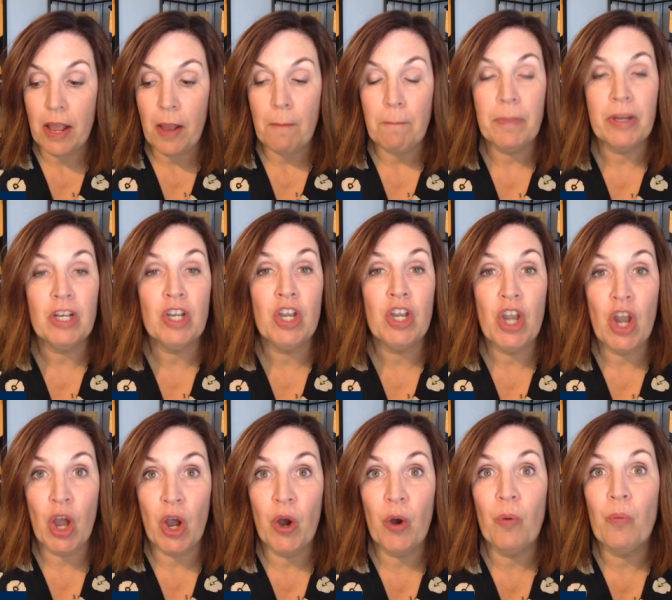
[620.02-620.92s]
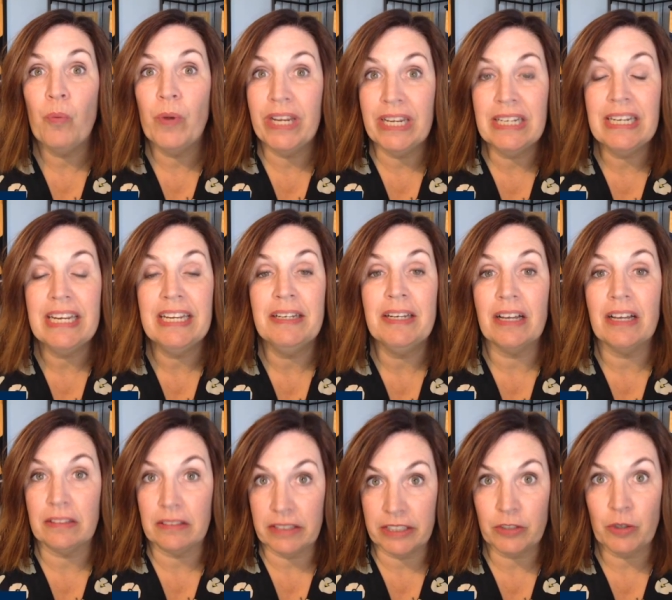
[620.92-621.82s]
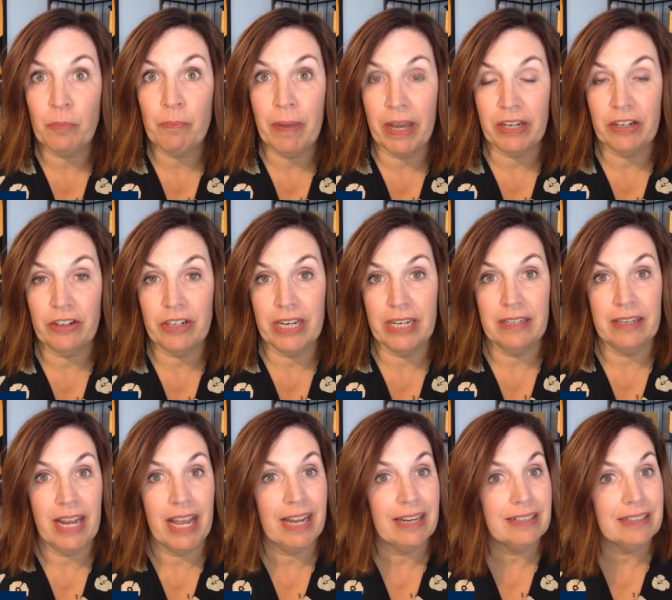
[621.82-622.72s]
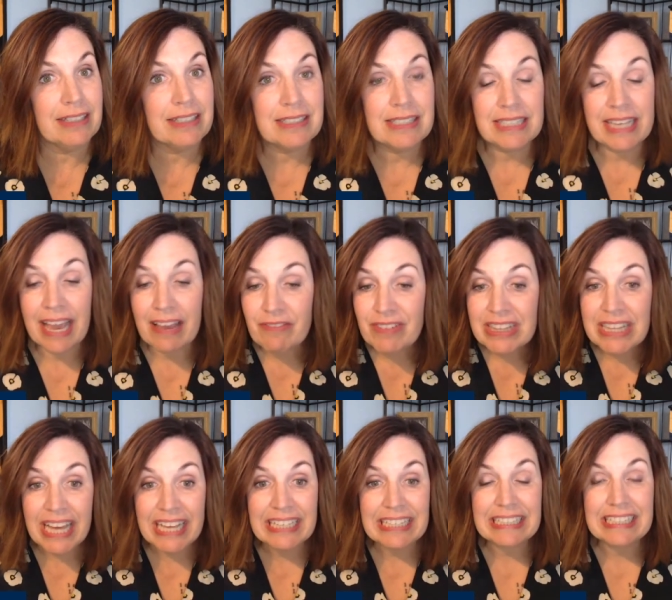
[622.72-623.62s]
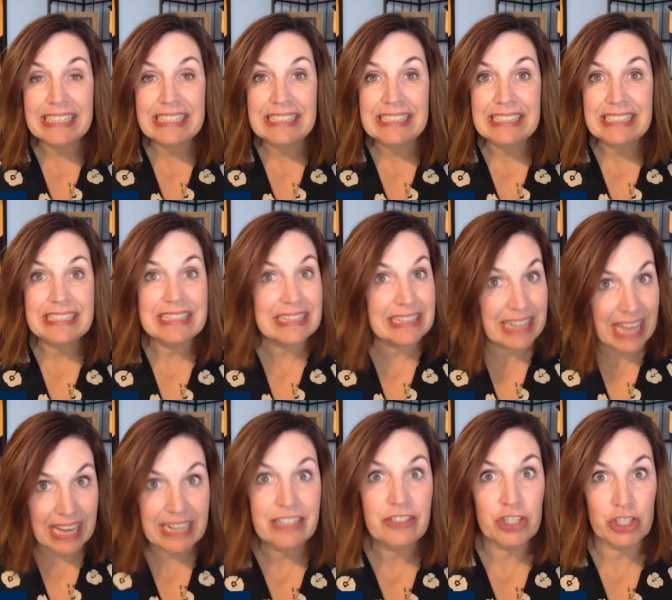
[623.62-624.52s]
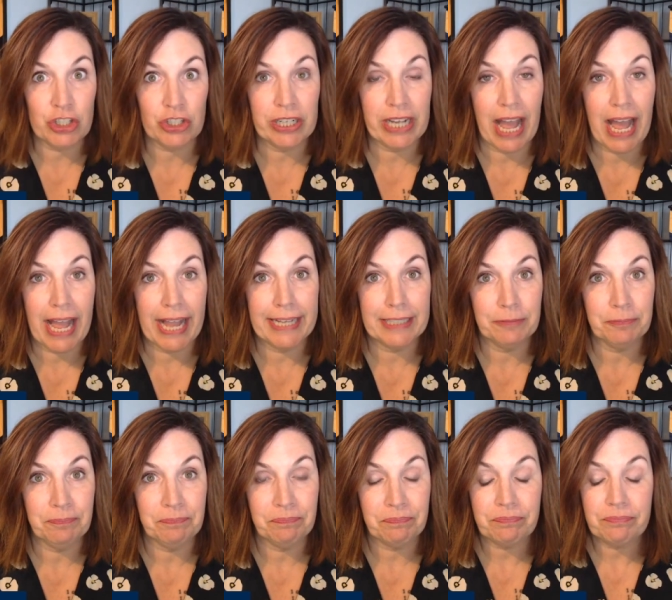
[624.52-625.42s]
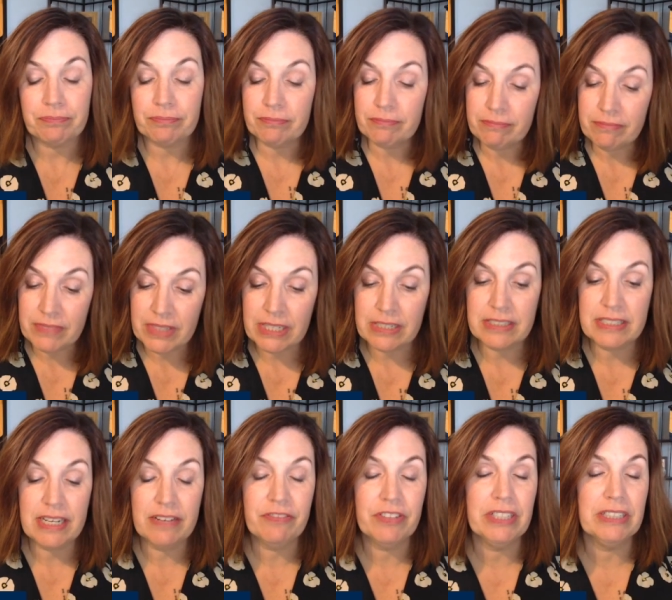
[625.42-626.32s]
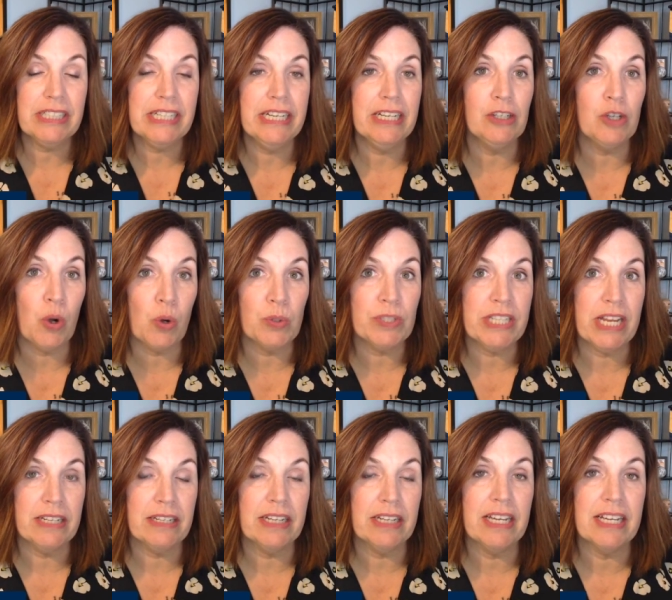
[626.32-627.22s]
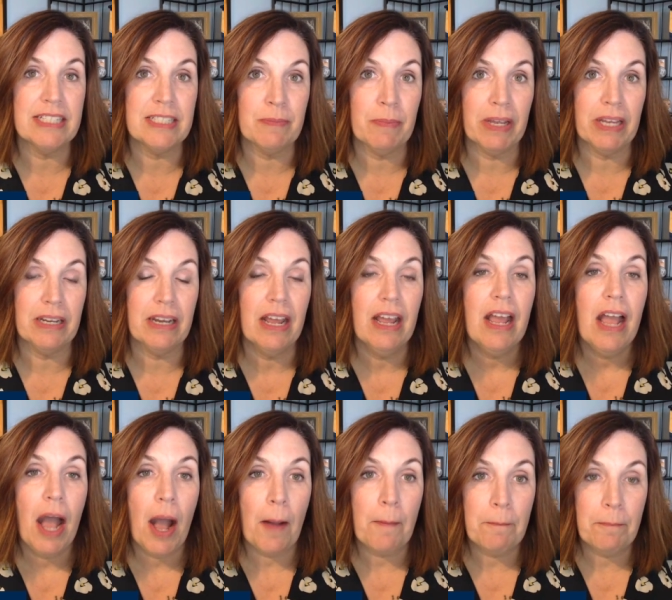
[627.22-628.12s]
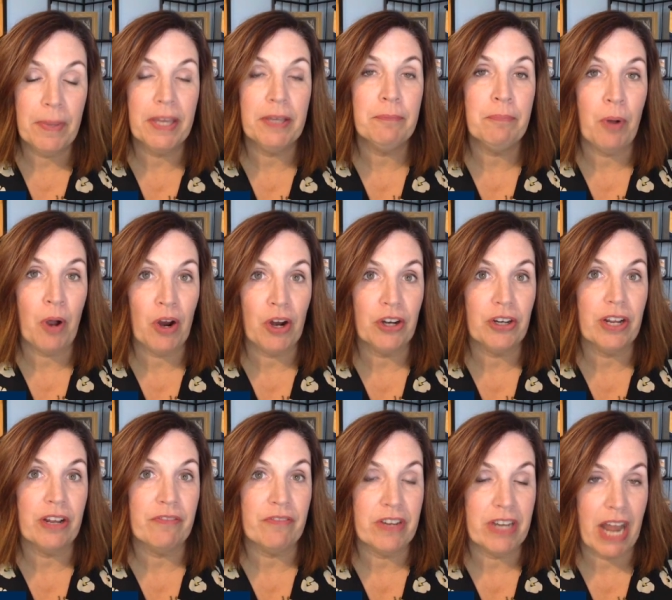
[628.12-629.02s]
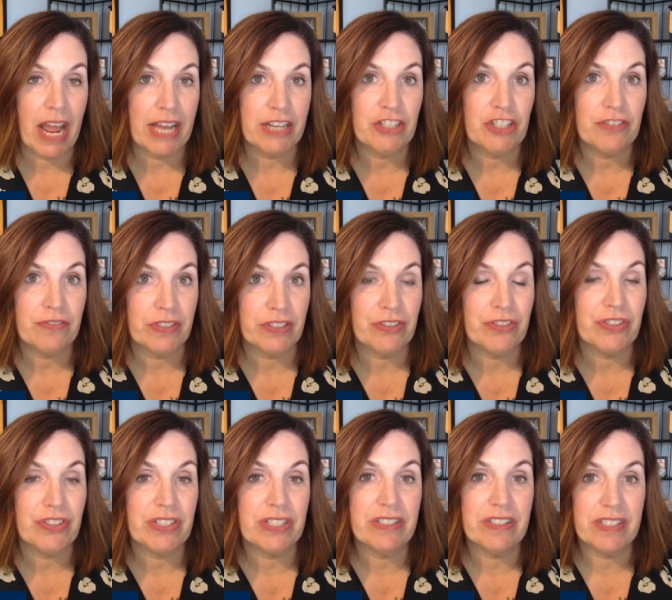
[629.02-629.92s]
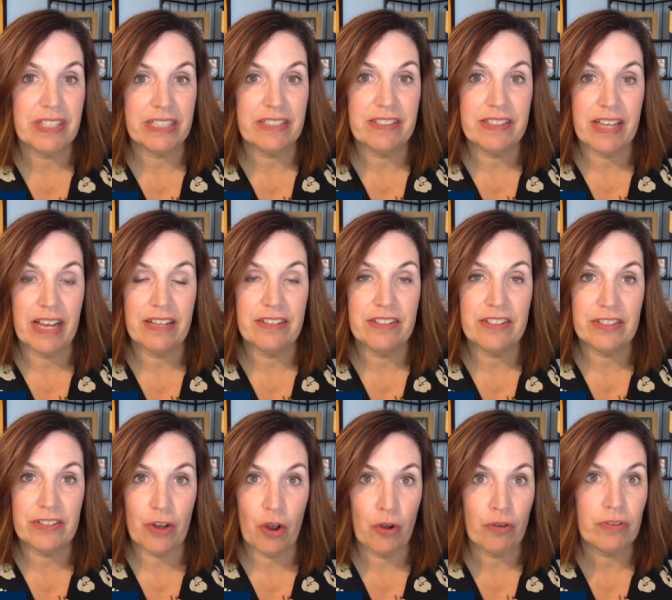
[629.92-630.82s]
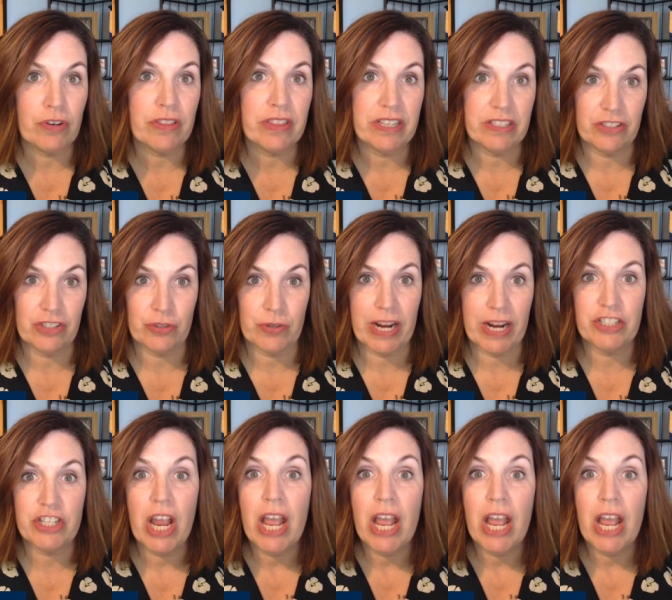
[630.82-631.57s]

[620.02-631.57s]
but no, we need a little better in net because Kevin Lankinen, that is your guy. Definitely, goaltending has been a big part of Nashville's success over this stretch.